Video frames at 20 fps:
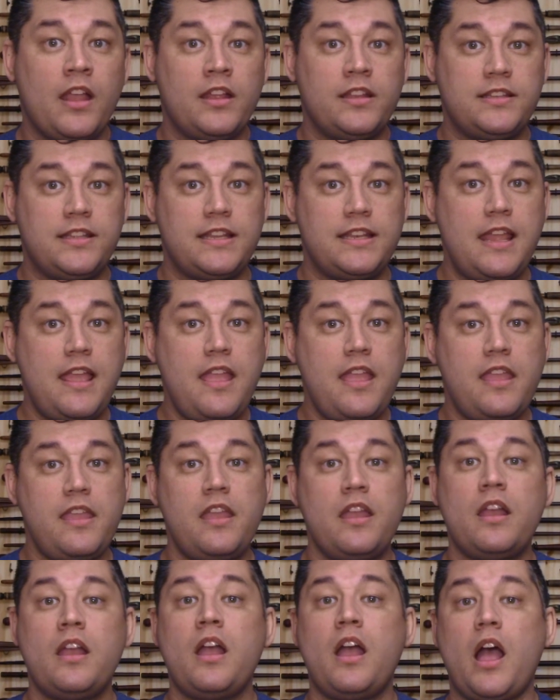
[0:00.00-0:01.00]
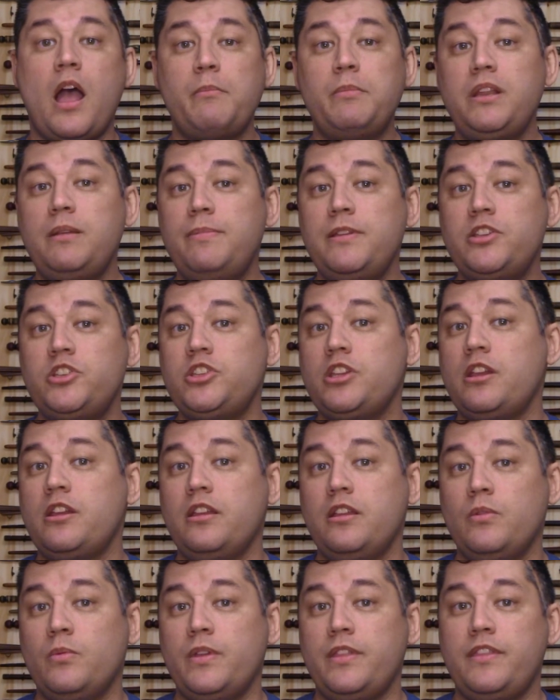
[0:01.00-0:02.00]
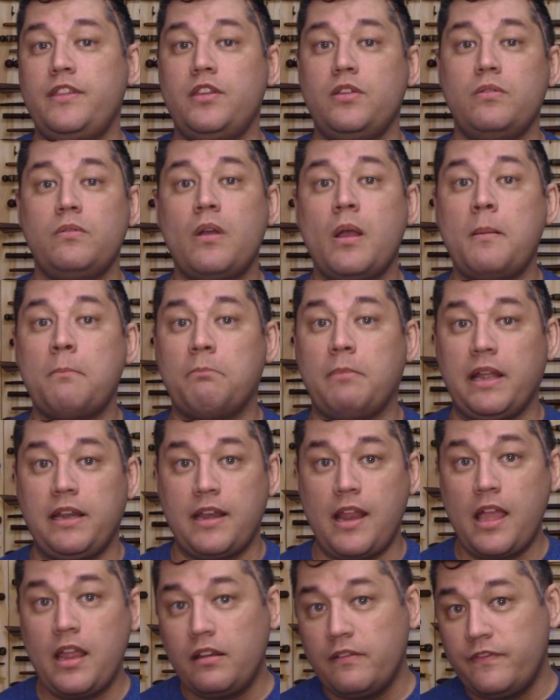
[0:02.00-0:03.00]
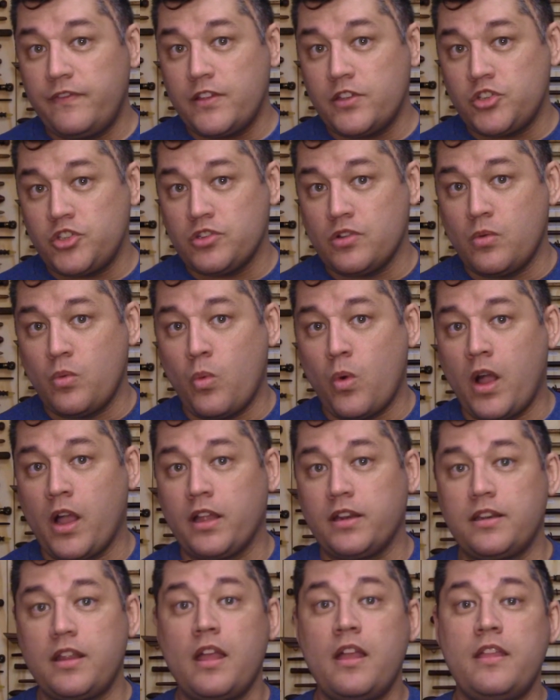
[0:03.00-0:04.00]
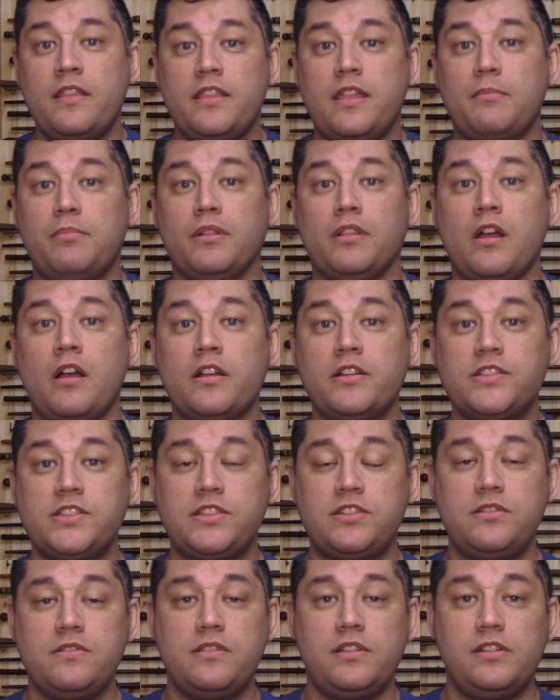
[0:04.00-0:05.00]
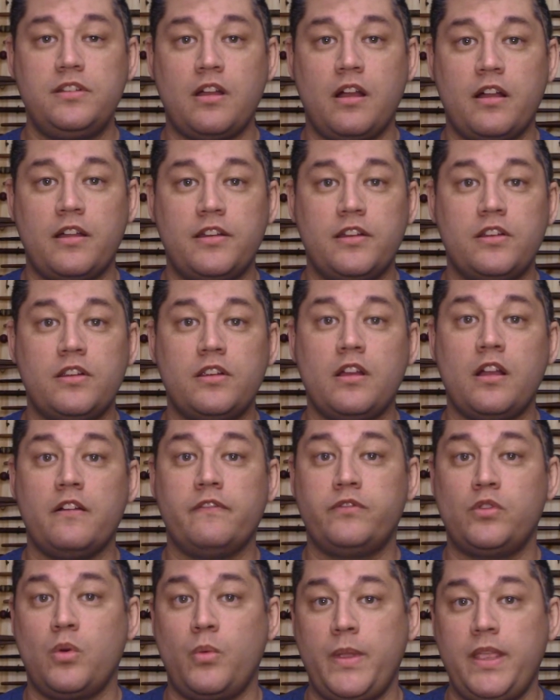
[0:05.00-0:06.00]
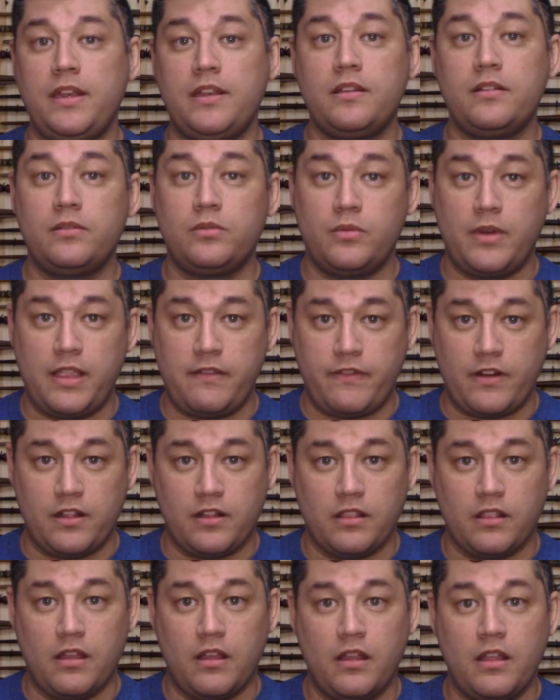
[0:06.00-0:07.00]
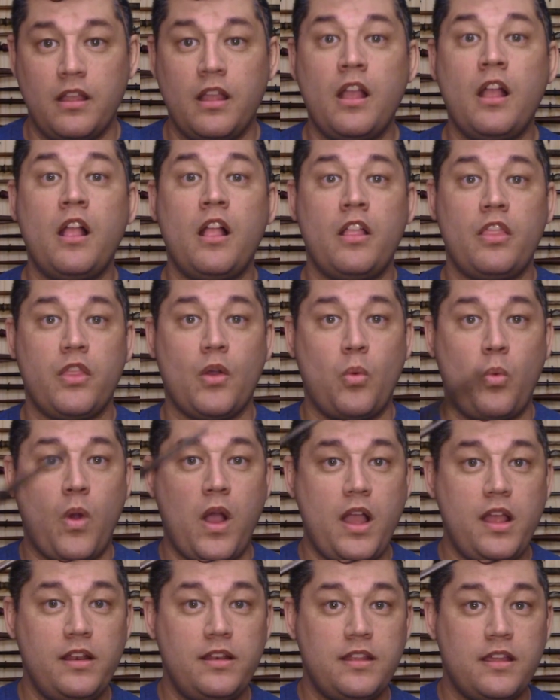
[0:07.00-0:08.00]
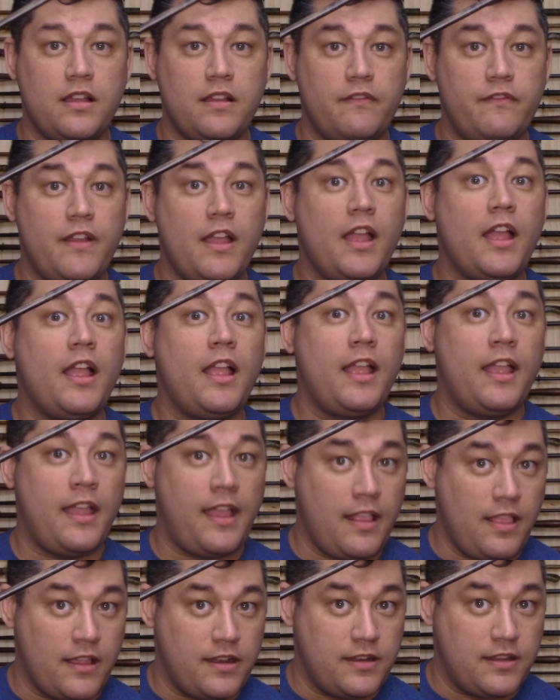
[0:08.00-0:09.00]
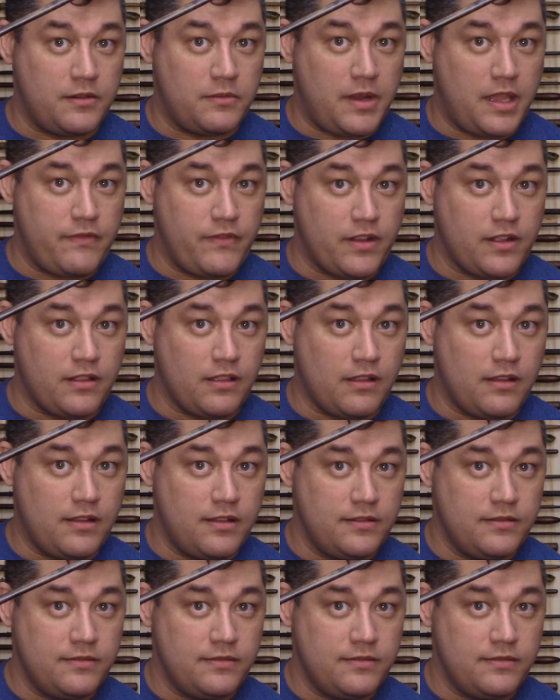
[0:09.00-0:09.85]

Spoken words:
Today, I'm going to be sharing with you my non-official wand that belongs to the daughter of Rowena Ravenclaw, the wand of Helena Ravenclaw.